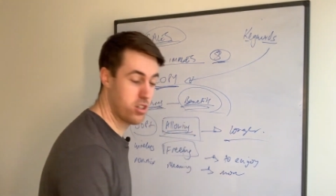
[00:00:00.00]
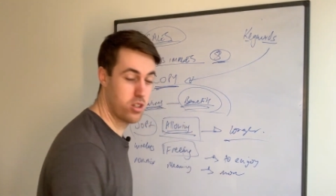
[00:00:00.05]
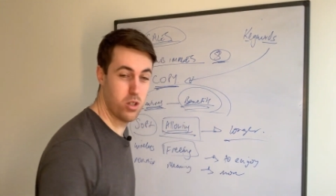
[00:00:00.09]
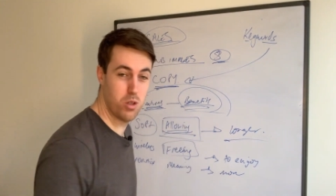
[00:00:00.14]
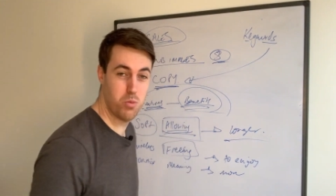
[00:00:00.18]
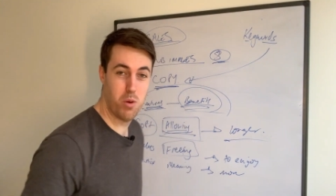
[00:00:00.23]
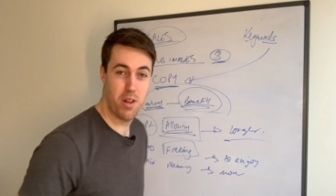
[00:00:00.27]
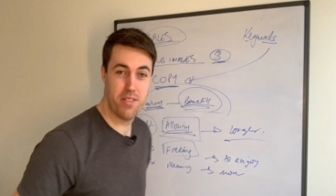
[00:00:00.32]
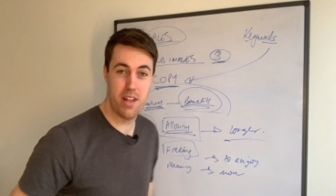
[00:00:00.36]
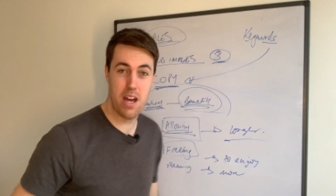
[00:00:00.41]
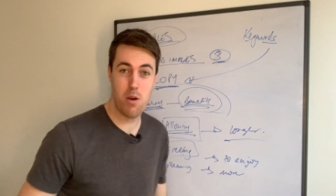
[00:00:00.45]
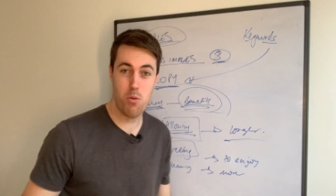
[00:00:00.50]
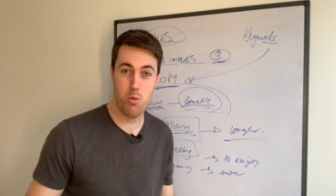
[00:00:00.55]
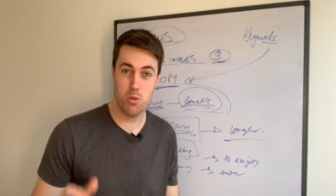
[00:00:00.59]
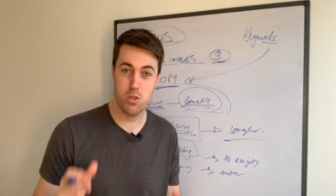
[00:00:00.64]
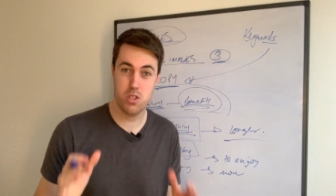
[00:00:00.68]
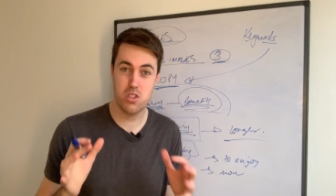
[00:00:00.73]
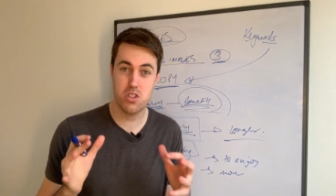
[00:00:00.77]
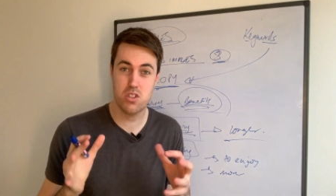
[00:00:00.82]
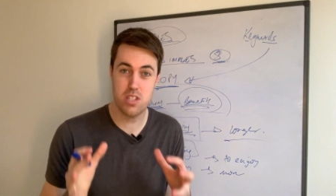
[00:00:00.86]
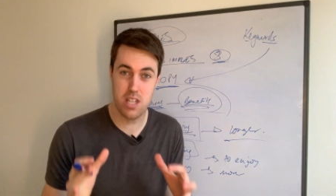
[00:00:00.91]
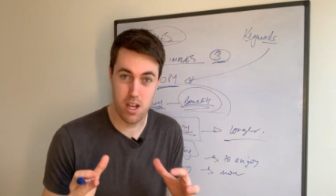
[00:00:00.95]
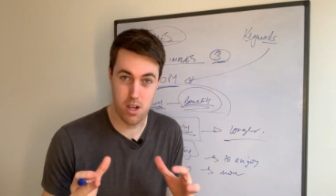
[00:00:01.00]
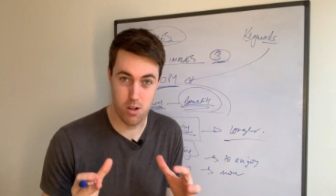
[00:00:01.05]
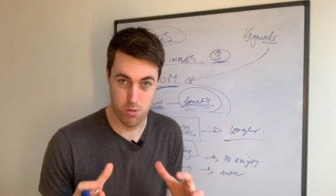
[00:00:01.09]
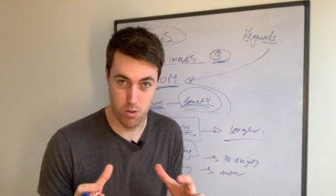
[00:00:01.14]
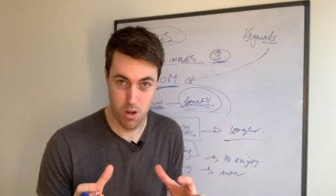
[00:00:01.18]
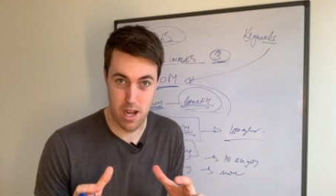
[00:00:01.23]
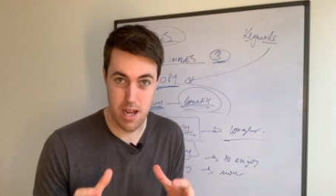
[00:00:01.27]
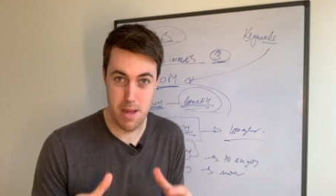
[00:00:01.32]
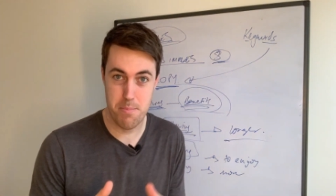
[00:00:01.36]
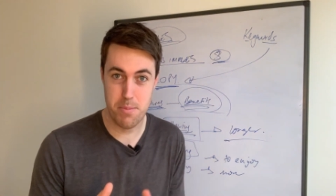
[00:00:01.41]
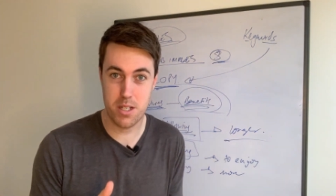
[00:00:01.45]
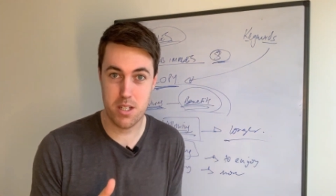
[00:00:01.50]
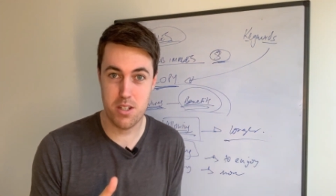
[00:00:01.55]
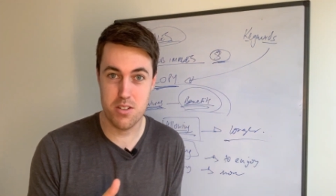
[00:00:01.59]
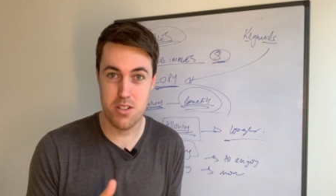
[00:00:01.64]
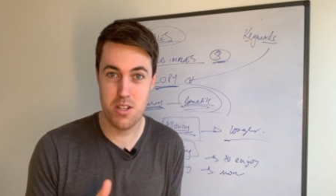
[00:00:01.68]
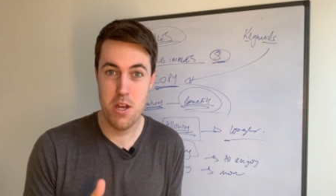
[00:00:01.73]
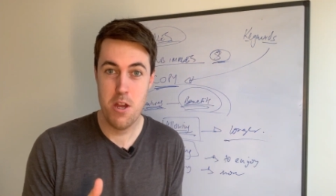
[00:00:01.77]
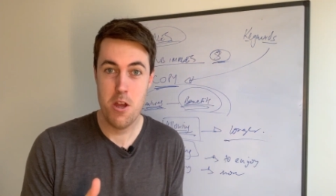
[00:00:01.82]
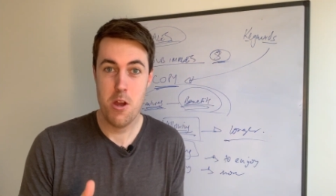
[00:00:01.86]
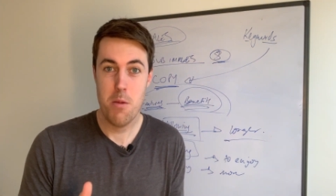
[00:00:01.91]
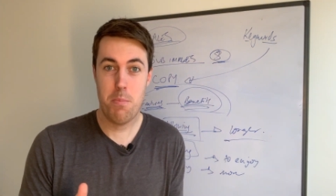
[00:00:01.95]
a good one. That will sell, right?
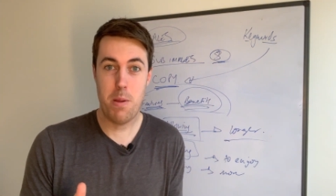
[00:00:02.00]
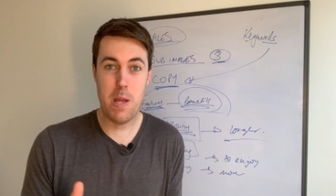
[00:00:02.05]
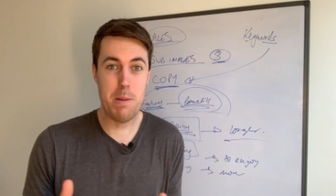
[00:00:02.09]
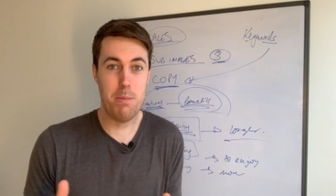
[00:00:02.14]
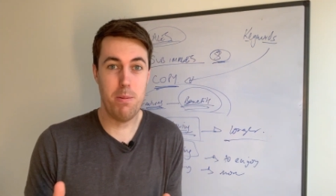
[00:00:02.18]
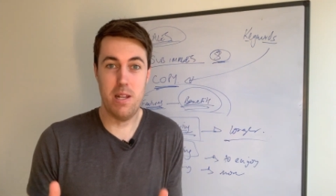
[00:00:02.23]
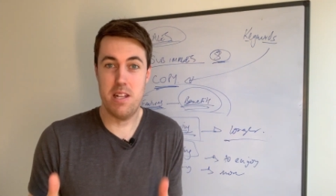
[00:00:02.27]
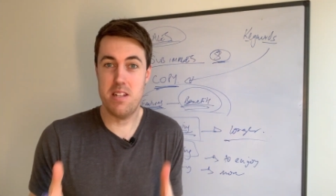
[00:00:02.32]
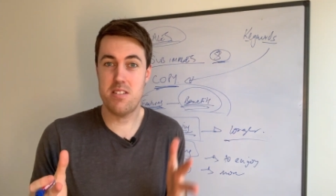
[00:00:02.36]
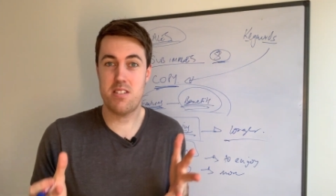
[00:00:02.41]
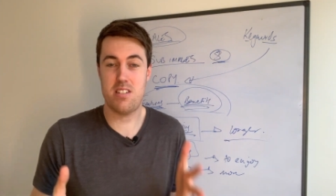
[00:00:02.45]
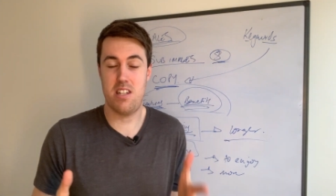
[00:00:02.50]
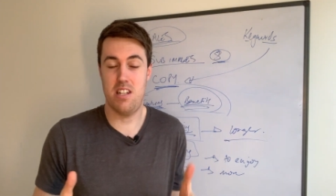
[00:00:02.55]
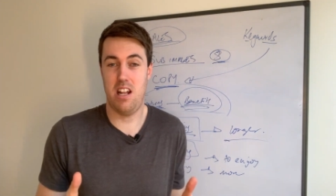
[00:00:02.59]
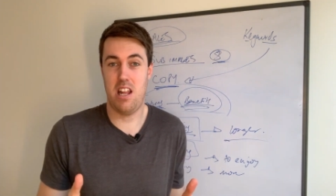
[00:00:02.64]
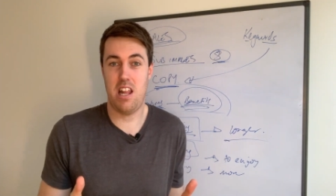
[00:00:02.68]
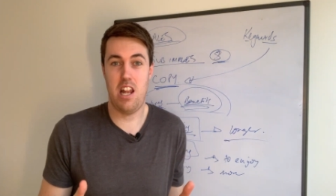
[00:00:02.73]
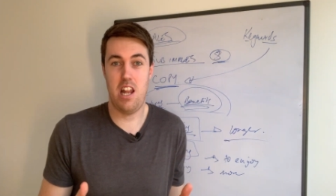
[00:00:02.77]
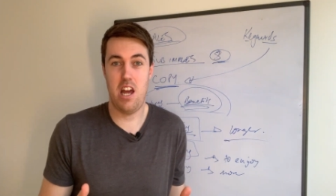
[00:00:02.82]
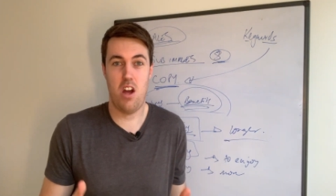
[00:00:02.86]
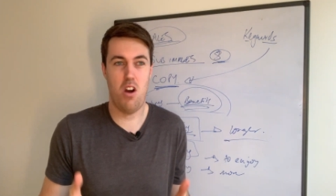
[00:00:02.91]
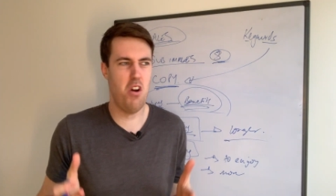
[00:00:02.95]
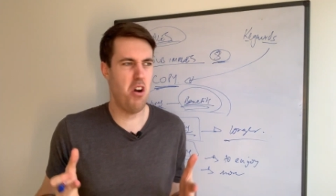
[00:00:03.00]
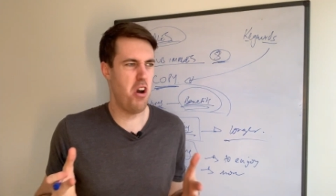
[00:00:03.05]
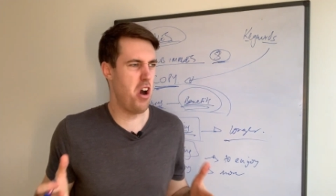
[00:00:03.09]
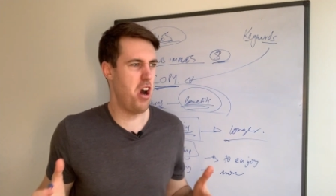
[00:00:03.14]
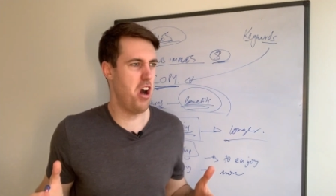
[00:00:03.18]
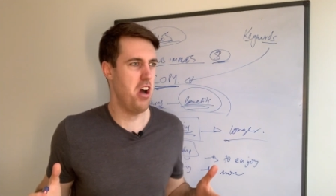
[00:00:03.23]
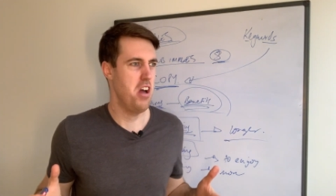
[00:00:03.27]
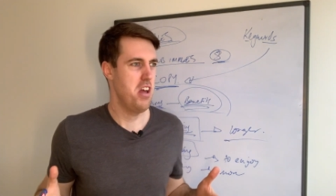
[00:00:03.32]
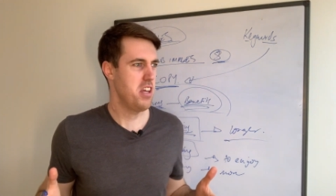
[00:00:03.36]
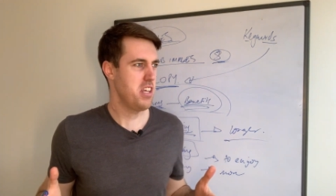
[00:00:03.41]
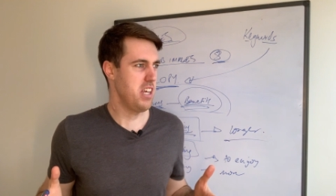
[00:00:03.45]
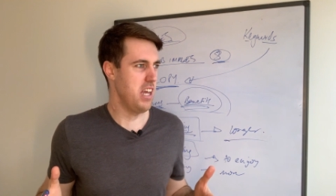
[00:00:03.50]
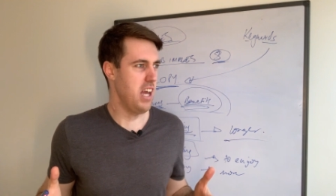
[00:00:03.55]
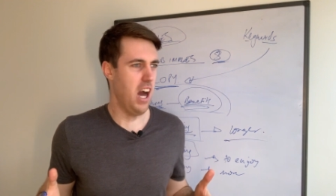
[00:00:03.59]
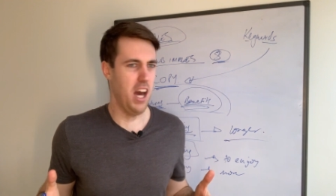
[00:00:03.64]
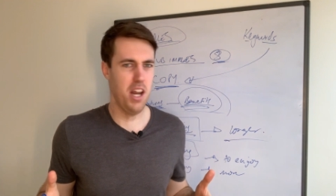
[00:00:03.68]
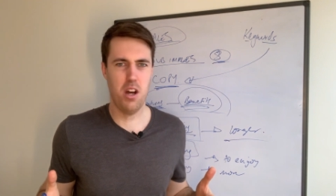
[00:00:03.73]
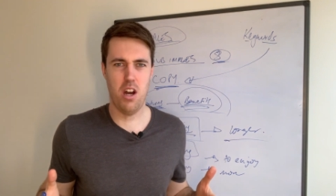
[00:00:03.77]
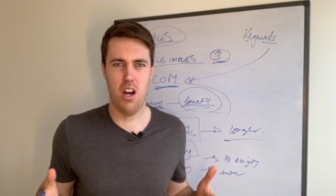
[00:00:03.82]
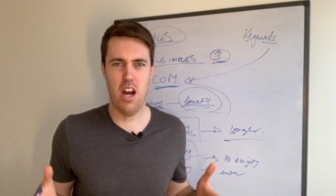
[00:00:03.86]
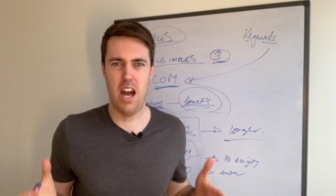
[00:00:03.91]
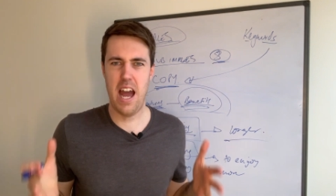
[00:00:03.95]
Because people instantly are like, oh yeah,
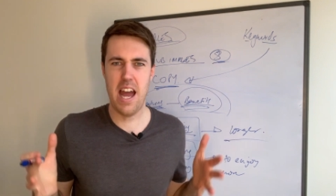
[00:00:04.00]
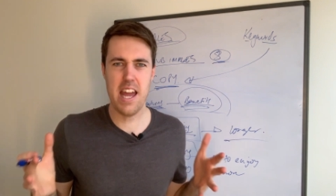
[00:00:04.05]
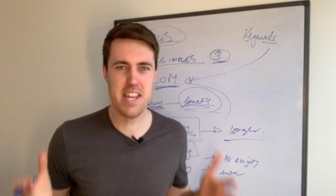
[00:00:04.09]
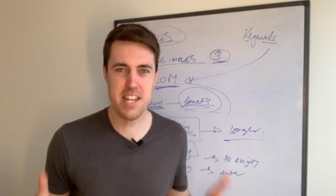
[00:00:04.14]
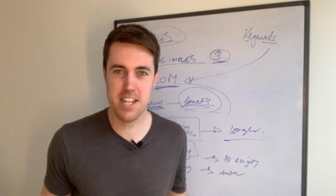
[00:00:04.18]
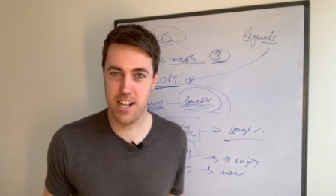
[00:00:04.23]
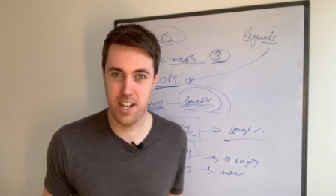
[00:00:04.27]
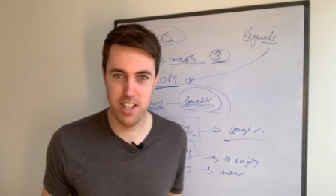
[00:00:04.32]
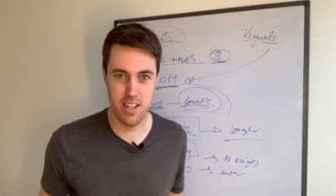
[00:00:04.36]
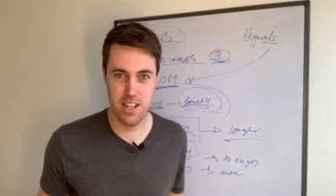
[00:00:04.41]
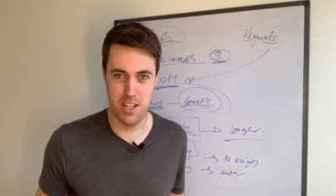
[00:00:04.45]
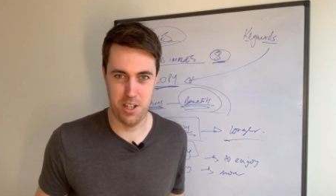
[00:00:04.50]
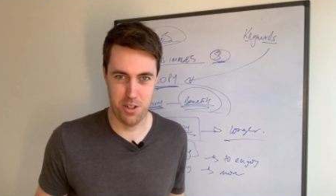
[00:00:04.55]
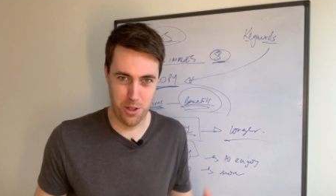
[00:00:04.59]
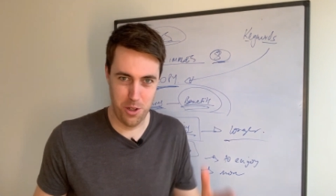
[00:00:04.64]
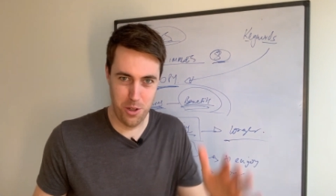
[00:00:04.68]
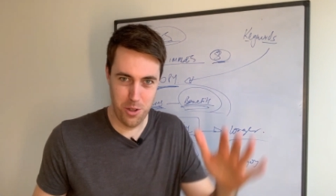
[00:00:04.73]
I, don't, I hate cleaning.